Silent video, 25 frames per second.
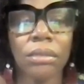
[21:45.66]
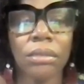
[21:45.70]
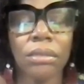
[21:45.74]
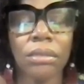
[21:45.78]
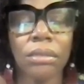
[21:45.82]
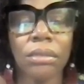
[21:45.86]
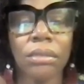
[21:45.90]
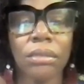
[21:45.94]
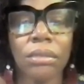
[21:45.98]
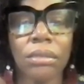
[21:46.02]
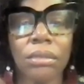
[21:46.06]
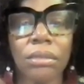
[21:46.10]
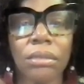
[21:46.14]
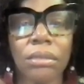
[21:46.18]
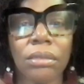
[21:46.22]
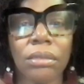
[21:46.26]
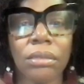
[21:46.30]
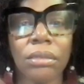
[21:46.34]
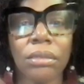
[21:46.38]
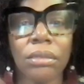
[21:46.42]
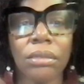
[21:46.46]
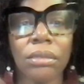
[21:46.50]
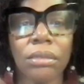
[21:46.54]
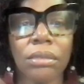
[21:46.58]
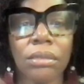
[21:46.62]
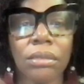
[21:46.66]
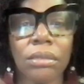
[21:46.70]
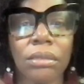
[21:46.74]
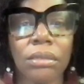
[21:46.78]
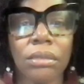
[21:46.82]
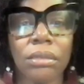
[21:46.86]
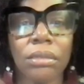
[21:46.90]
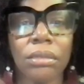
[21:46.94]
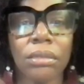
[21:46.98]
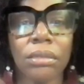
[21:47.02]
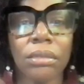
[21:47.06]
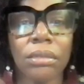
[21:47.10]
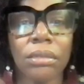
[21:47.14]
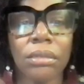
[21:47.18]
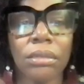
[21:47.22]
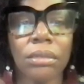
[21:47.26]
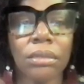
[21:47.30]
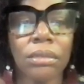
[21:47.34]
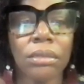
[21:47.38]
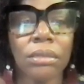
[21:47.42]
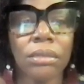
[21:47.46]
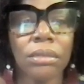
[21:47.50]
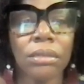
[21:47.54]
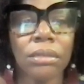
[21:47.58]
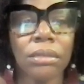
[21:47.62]

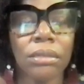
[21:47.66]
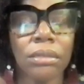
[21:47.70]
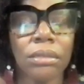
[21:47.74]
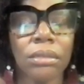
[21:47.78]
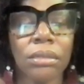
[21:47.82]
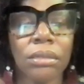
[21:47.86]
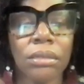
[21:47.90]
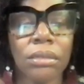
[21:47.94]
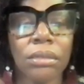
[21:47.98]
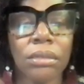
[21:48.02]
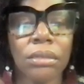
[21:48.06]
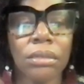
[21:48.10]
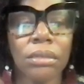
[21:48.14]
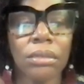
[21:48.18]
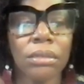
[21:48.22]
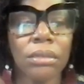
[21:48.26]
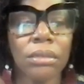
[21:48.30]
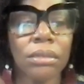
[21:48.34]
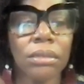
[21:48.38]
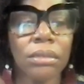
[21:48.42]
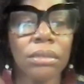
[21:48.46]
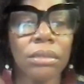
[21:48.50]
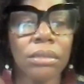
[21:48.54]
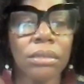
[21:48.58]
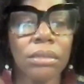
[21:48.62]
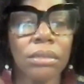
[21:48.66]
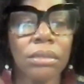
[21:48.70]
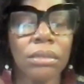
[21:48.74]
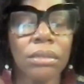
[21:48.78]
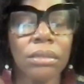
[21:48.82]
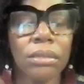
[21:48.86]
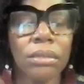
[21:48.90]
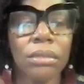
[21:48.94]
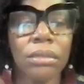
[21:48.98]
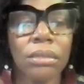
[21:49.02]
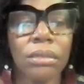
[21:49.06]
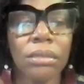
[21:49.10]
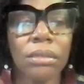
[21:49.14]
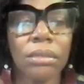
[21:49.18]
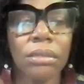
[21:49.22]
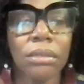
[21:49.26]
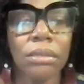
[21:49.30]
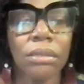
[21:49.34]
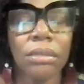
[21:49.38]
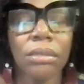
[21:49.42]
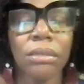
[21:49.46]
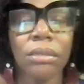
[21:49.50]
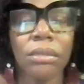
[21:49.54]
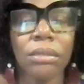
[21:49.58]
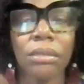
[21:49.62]

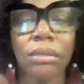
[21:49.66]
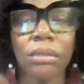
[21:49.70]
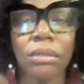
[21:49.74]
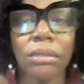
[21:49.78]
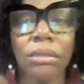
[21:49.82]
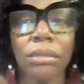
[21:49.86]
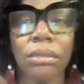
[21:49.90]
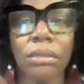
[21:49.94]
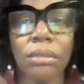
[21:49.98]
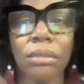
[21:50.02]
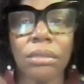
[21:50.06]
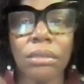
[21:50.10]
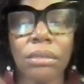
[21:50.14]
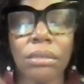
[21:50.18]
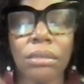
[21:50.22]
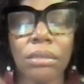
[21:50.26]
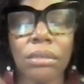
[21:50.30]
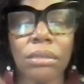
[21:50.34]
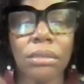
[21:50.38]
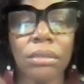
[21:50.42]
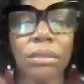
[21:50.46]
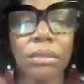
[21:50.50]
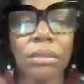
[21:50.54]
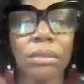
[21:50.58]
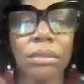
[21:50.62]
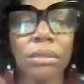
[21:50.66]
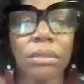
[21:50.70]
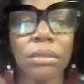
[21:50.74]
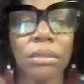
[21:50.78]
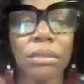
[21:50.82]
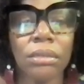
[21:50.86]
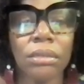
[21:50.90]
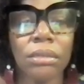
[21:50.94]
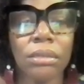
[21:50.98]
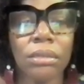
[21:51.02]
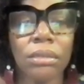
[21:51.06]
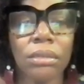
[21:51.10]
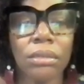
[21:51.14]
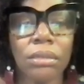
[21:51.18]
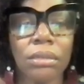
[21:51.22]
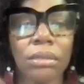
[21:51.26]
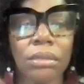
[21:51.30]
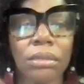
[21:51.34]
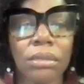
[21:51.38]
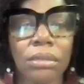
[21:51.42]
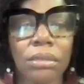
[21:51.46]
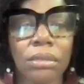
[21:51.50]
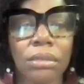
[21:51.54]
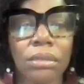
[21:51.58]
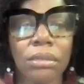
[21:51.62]

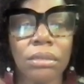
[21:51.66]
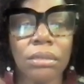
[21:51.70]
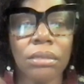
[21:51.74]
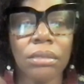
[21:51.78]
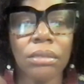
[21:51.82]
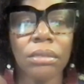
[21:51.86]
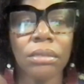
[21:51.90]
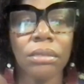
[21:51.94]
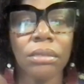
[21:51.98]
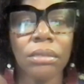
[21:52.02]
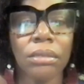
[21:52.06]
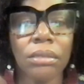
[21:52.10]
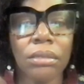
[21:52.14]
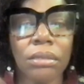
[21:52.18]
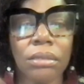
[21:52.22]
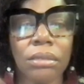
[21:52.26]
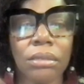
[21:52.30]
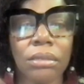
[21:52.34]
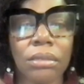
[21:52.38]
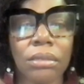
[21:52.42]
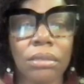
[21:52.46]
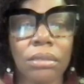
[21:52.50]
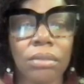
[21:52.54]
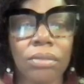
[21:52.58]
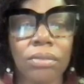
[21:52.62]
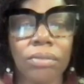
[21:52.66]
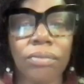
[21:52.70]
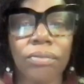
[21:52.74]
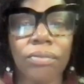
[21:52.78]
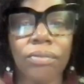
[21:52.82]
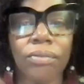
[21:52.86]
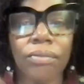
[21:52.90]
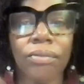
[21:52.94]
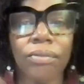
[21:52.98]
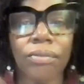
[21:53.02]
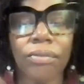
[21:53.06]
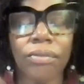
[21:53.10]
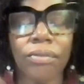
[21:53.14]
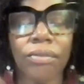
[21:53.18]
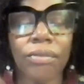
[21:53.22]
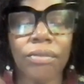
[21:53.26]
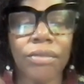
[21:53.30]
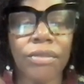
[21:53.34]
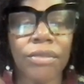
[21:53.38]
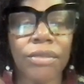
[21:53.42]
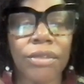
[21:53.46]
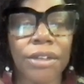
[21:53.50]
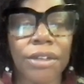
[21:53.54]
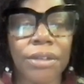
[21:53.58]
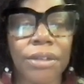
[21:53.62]
No words are spoken by the person on screen.